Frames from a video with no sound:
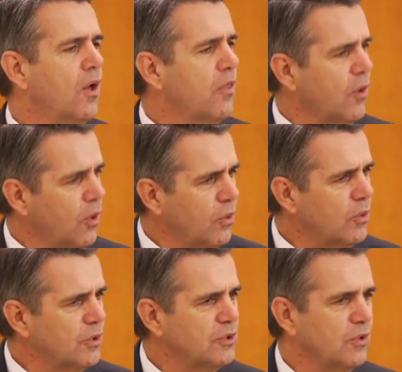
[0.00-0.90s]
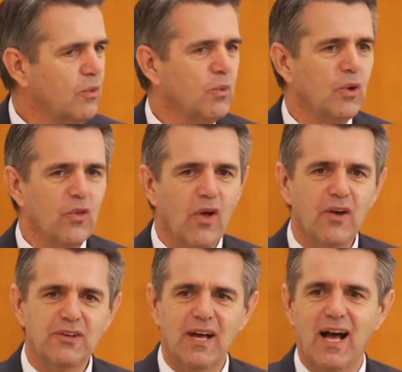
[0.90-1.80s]
The Lord will
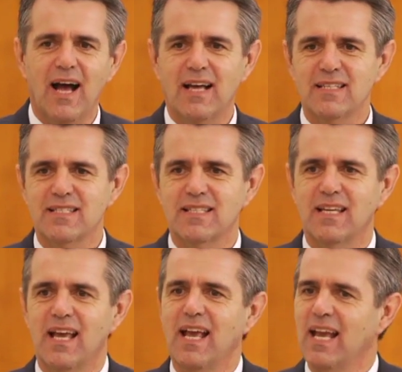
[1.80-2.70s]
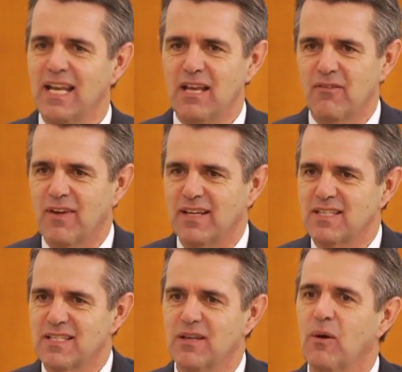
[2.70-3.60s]
not ask any of
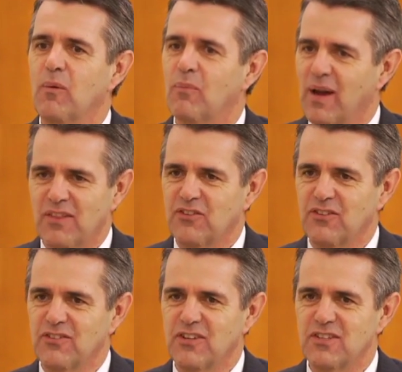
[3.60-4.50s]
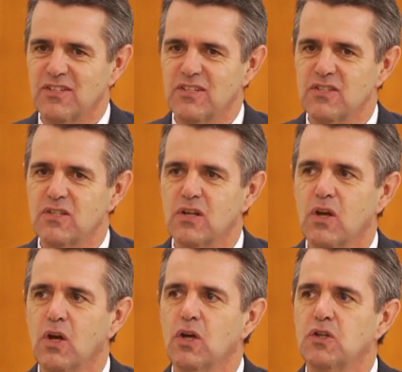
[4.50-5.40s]
us, brothers and sisters,
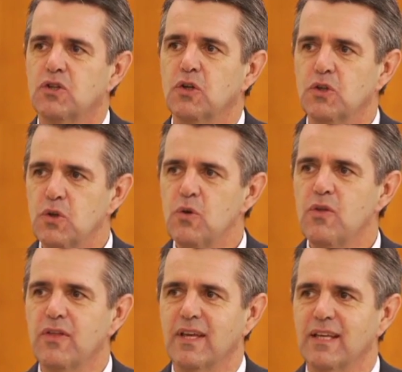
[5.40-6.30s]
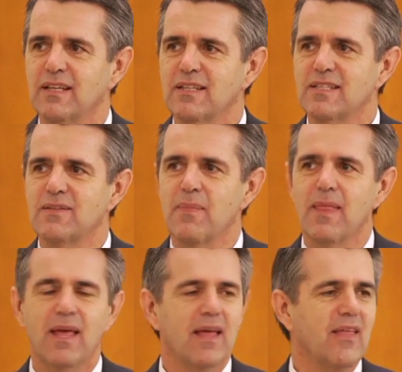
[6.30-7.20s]
to do things
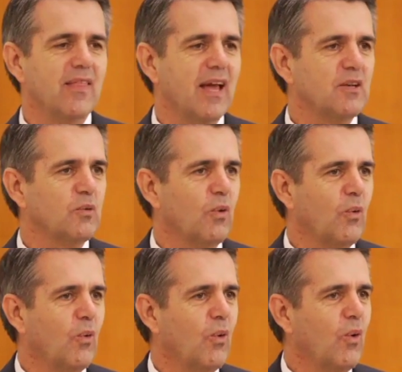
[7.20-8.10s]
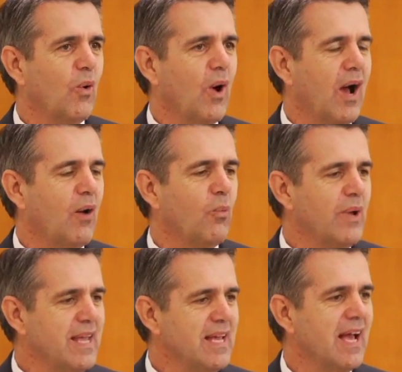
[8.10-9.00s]
that
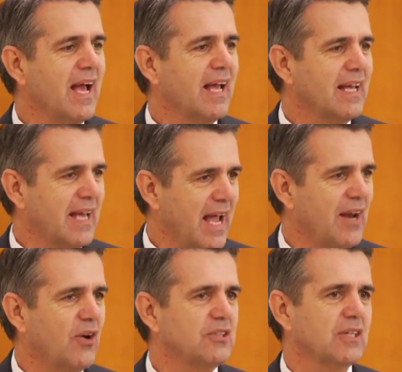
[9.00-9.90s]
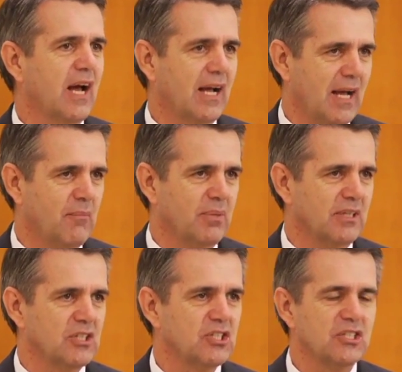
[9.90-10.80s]
we cannot
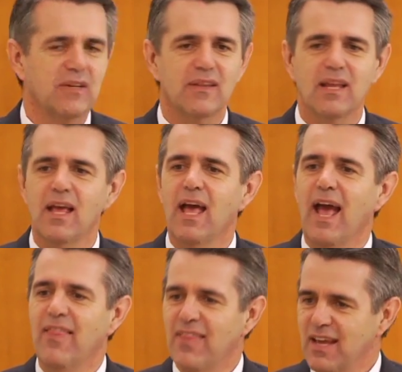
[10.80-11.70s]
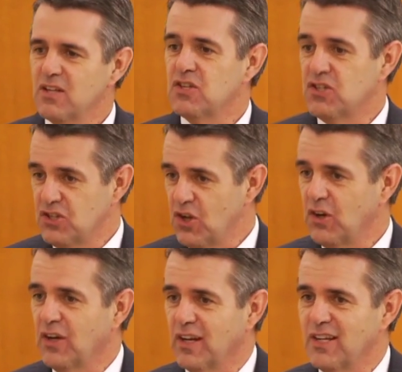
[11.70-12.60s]
accomplish. And that is
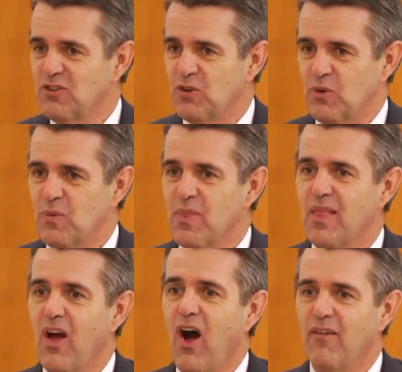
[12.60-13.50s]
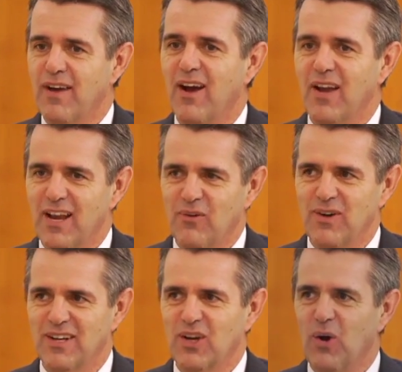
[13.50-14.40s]
certainly true of our
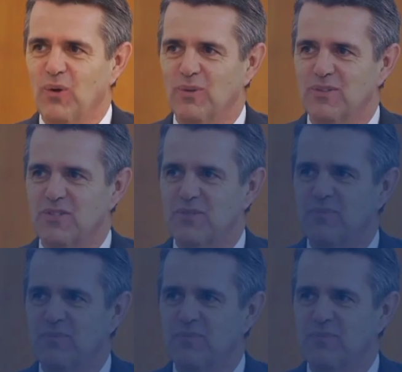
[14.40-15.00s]
area goals.